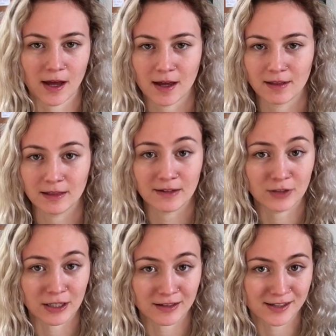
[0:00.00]
I
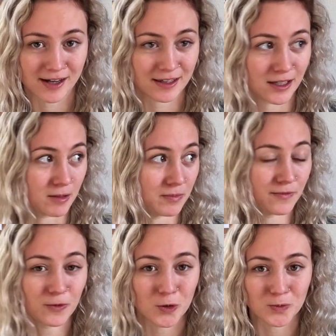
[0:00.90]
lived in Kentucky
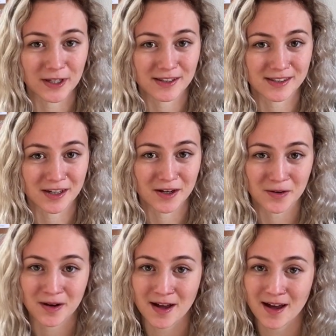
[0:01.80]
4 weeks
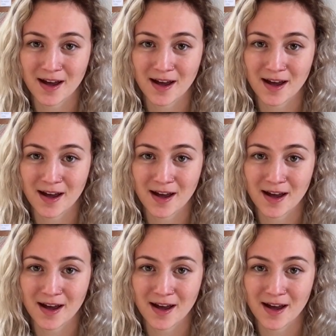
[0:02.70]
ago.